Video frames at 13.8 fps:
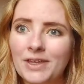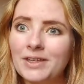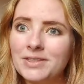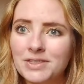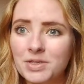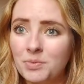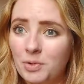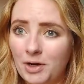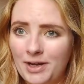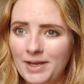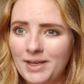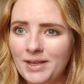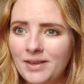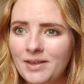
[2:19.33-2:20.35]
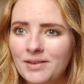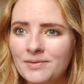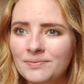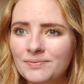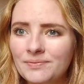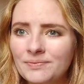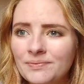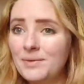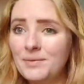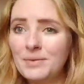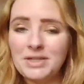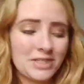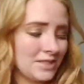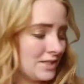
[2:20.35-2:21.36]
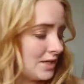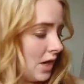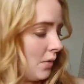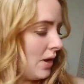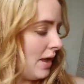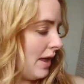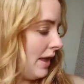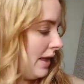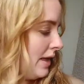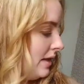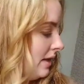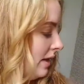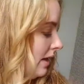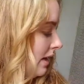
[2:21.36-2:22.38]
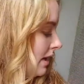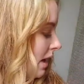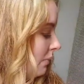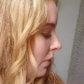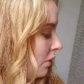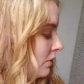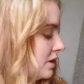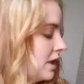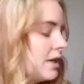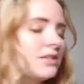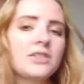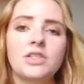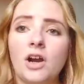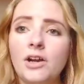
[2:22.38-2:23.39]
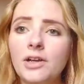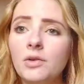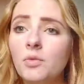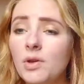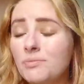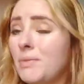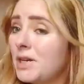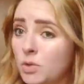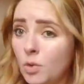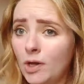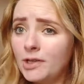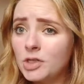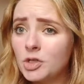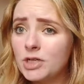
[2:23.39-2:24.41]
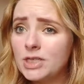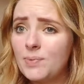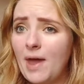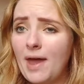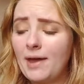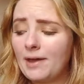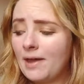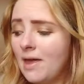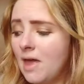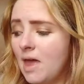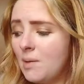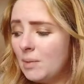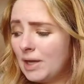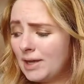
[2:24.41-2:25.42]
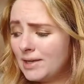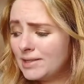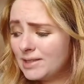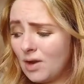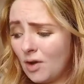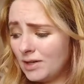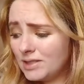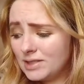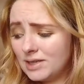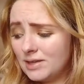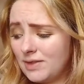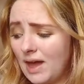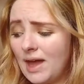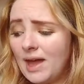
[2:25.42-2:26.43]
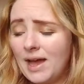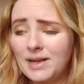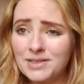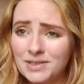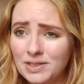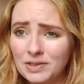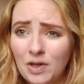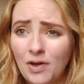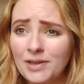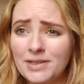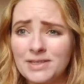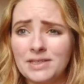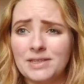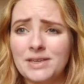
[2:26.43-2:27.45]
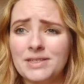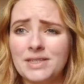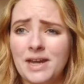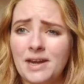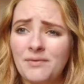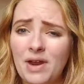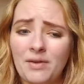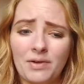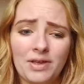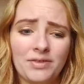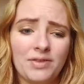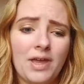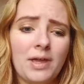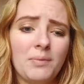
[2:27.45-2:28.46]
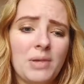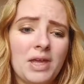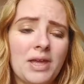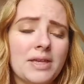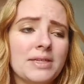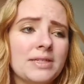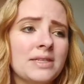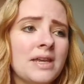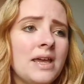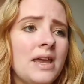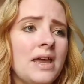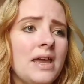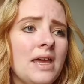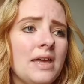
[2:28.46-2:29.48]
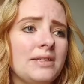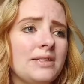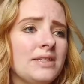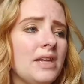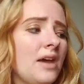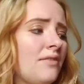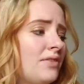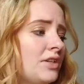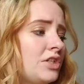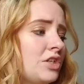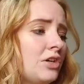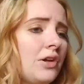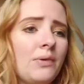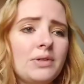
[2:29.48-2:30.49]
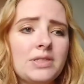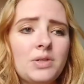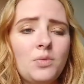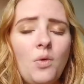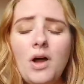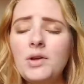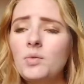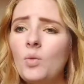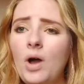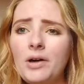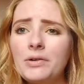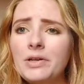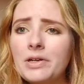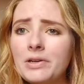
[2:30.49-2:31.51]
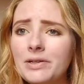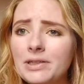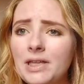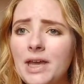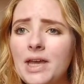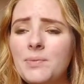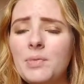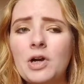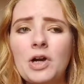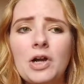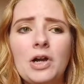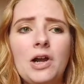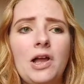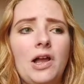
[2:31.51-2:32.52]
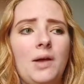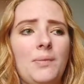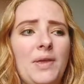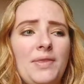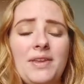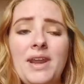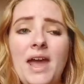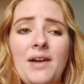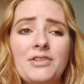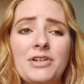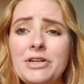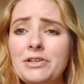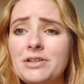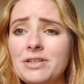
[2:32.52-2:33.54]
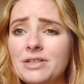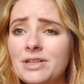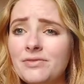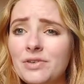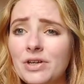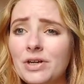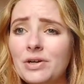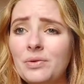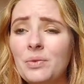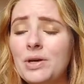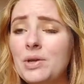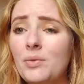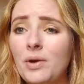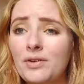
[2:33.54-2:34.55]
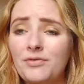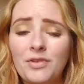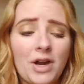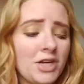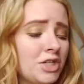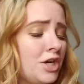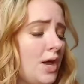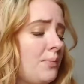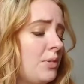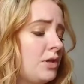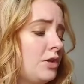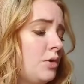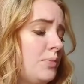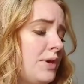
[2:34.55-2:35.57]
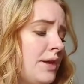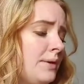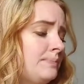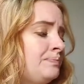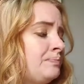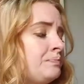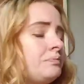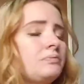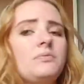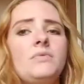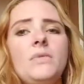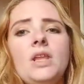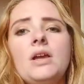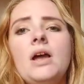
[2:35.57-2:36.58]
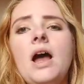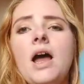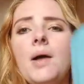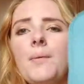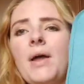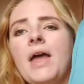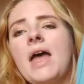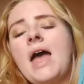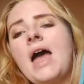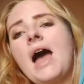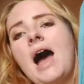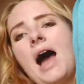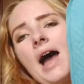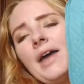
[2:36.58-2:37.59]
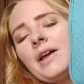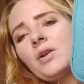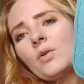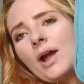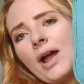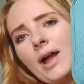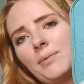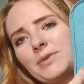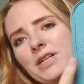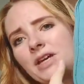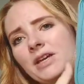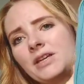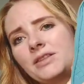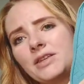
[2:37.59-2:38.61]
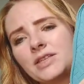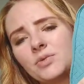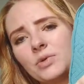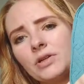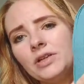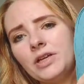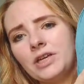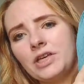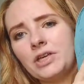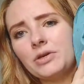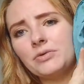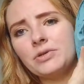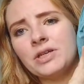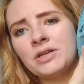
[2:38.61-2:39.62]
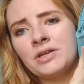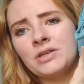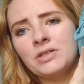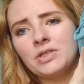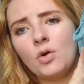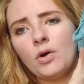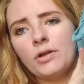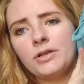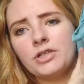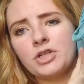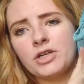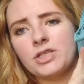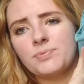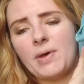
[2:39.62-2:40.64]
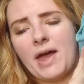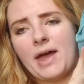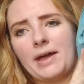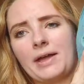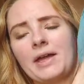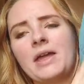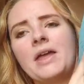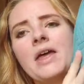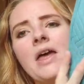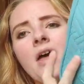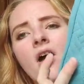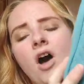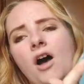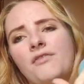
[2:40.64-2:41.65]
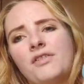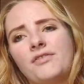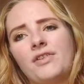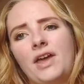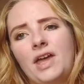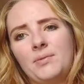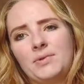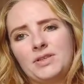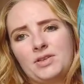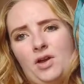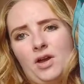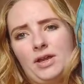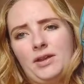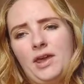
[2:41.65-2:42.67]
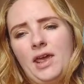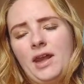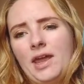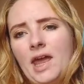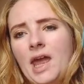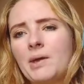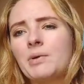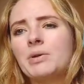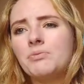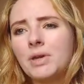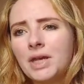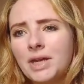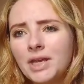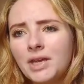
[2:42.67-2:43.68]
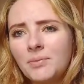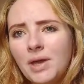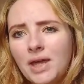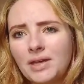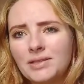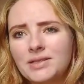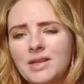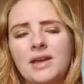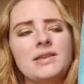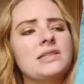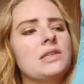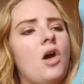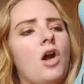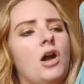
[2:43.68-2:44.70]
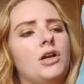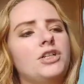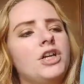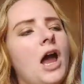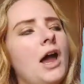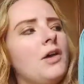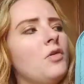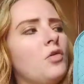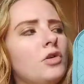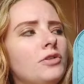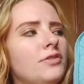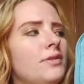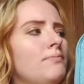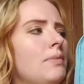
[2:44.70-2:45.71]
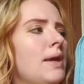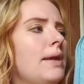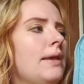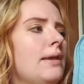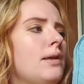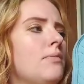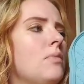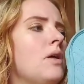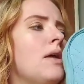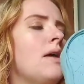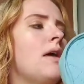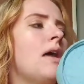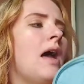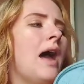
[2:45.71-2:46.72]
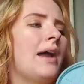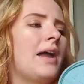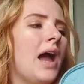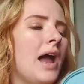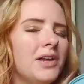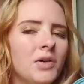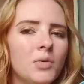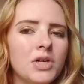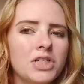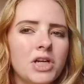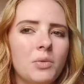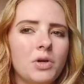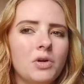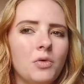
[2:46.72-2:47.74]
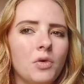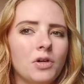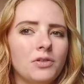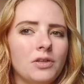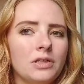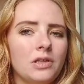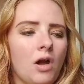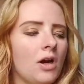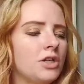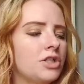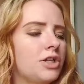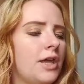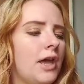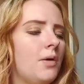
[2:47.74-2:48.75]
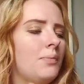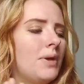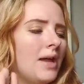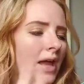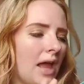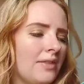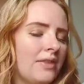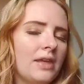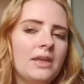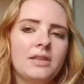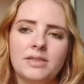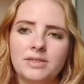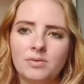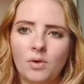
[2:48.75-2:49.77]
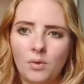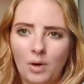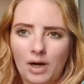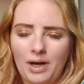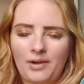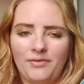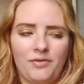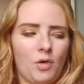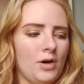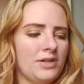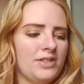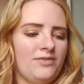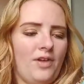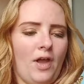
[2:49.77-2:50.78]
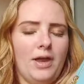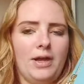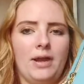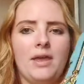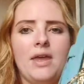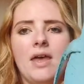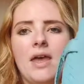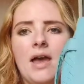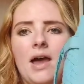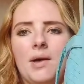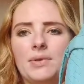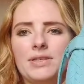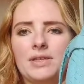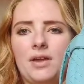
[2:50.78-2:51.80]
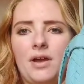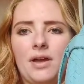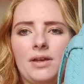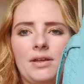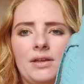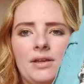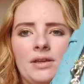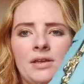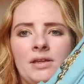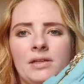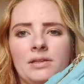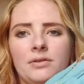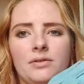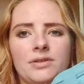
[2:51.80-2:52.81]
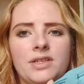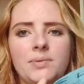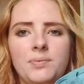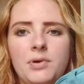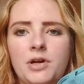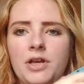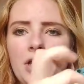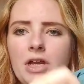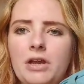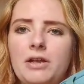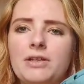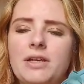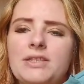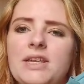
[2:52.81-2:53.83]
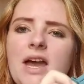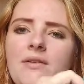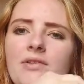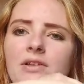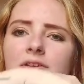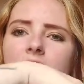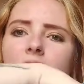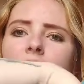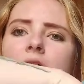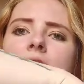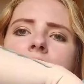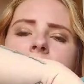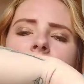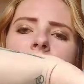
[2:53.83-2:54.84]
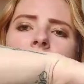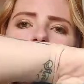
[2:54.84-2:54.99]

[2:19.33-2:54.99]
things to bring. Let me just go ahead and I'm going to get started with my toiletries bag because honestly that has the longest list out of everything because it's stuff that you're going to want while you're in labor and then after you deliver when you want to freshen up a little bit. I grabbed this really cute toiletries bag off of Amazon and it came in medium and size large. I ordered the medium. I kind of wish I would have ordered the large now, but I think this will work for us fine. It's got a little zipper here. It does have a little